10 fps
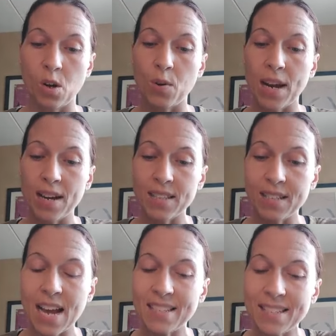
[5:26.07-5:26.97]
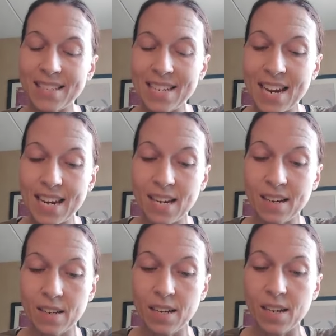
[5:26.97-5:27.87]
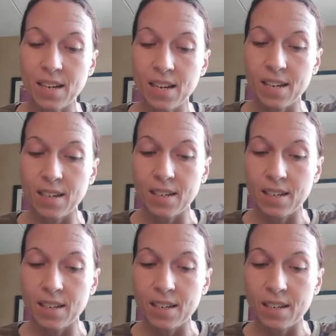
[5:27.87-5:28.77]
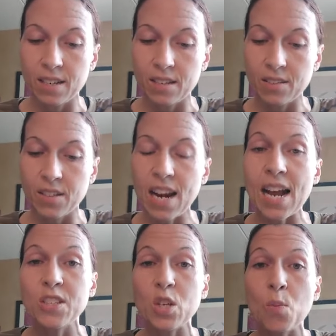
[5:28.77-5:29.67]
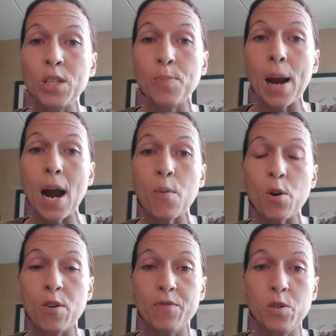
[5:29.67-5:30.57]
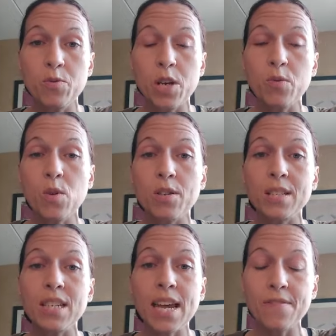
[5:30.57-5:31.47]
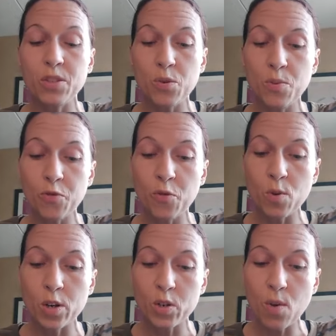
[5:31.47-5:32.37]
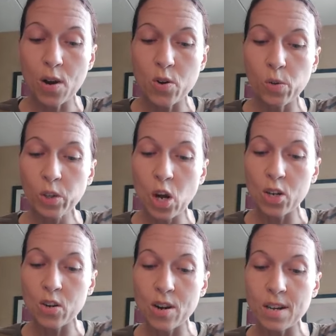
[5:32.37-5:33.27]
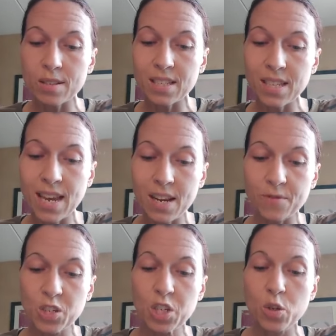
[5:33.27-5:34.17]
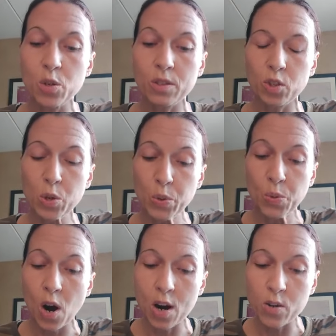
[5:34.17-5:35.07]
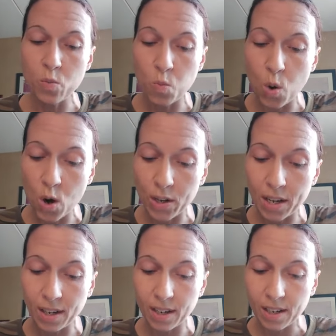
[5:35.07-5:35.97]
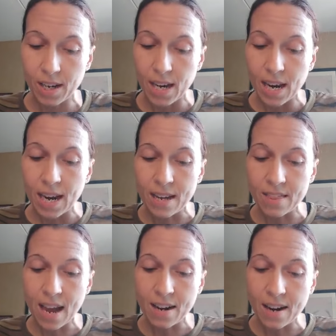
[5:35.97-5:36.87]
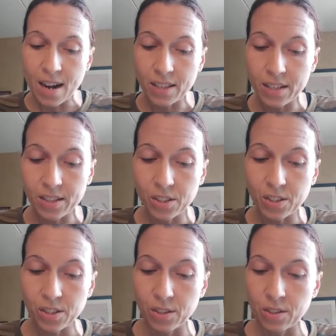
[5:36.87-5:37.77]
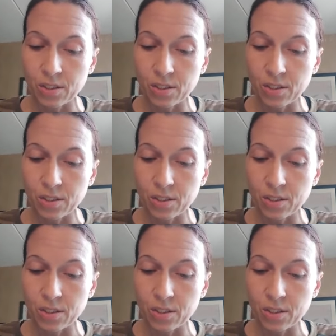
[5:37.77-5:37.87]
Okay, that sin that had so much power of you that you were a slave to before, you are no longer a slave to you to. Are you walking in that knowledge?